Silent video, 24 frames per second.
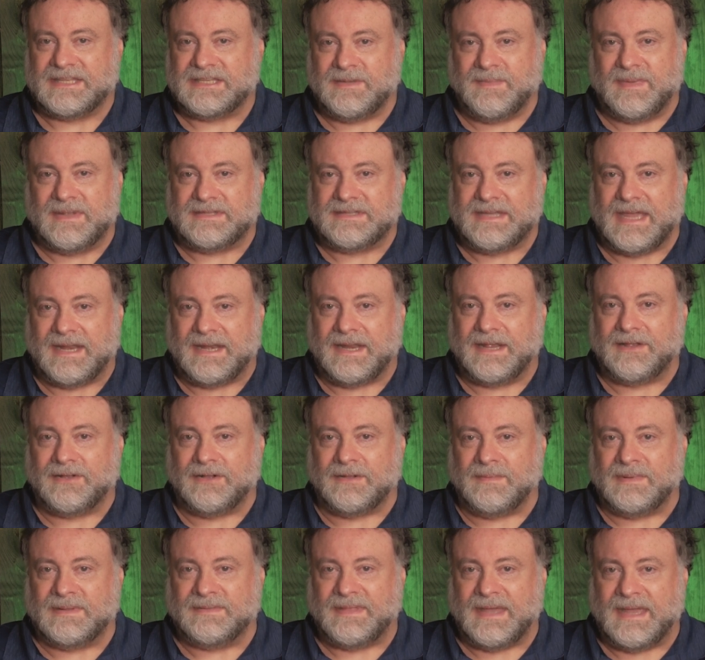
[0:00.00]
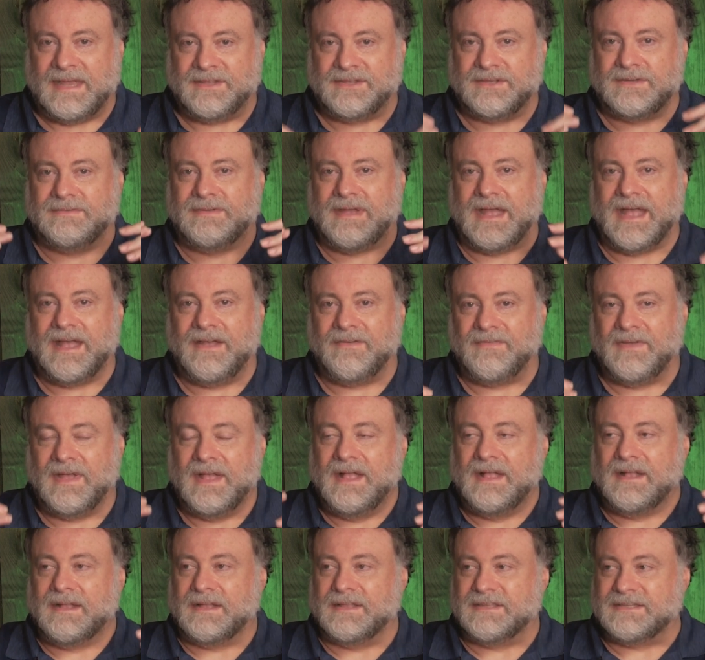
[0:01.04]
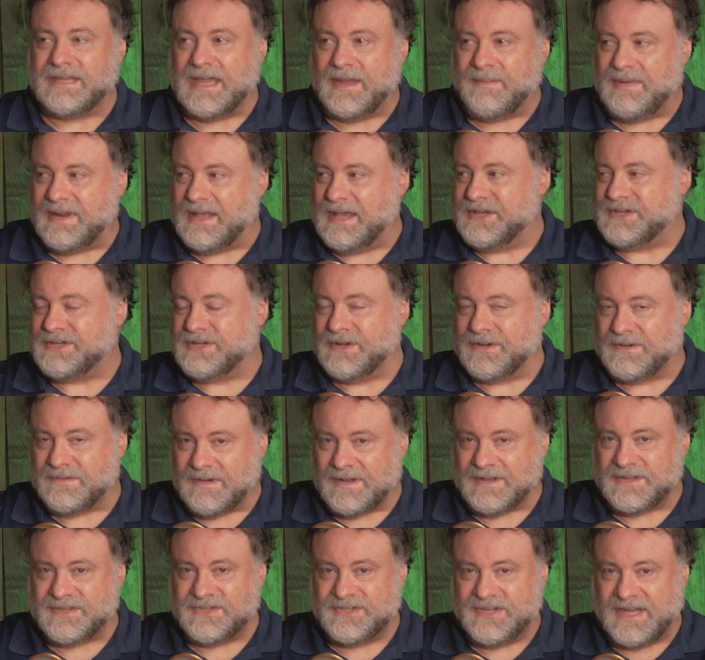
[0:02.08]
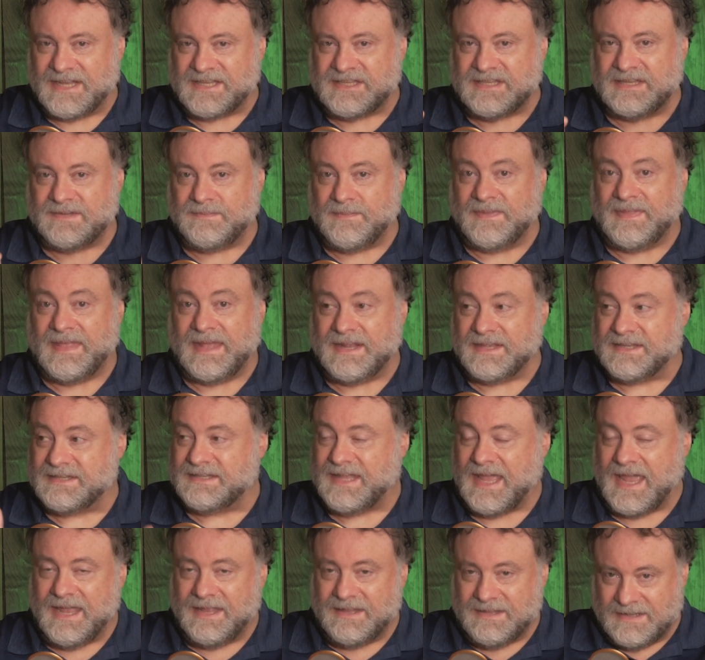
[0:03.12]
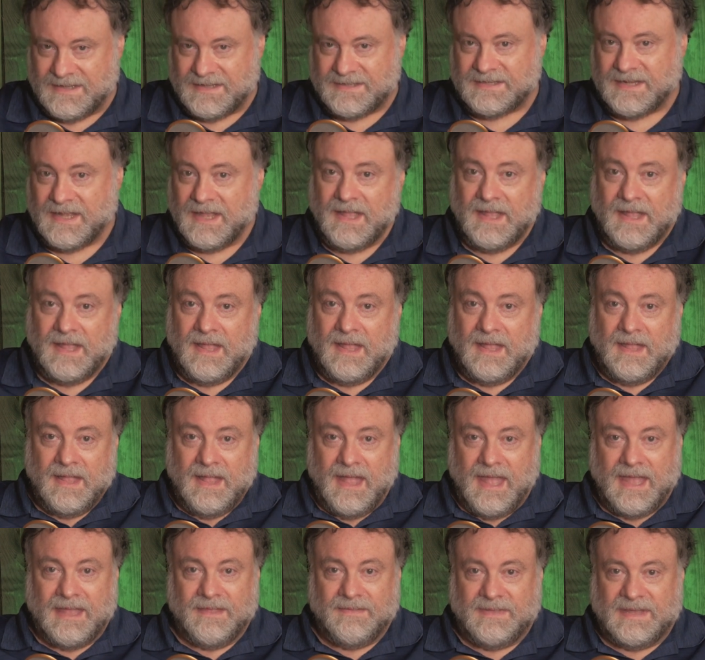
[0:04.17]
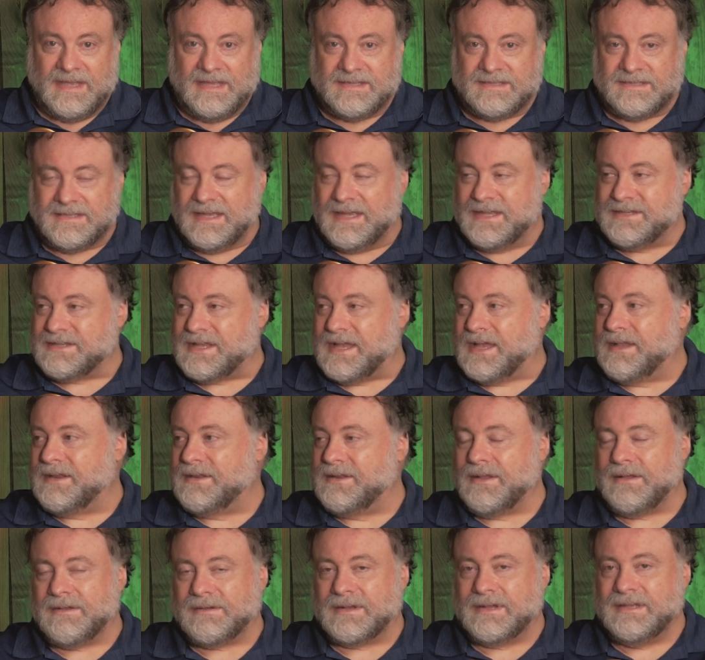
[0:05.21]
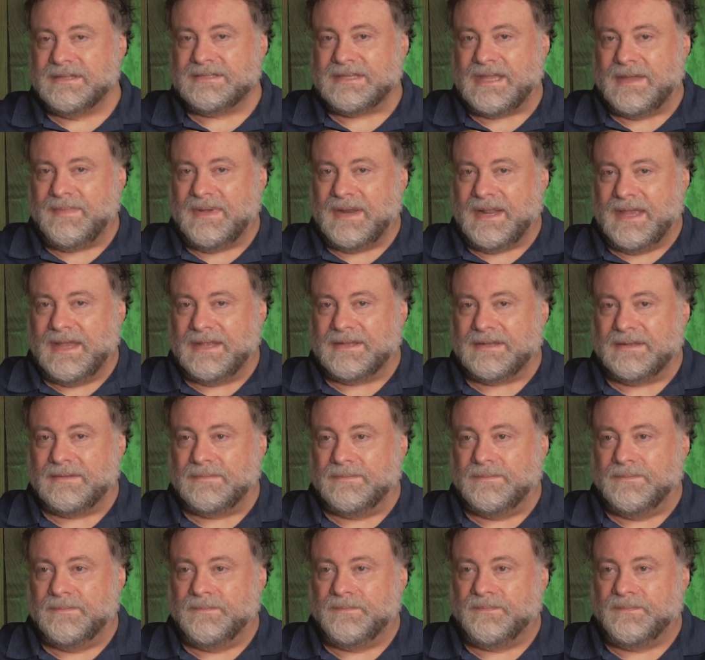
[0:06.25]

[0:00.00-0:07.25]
It gets a bit technical, but they do have contamination cross checks that are standard, and these things are not contaminated.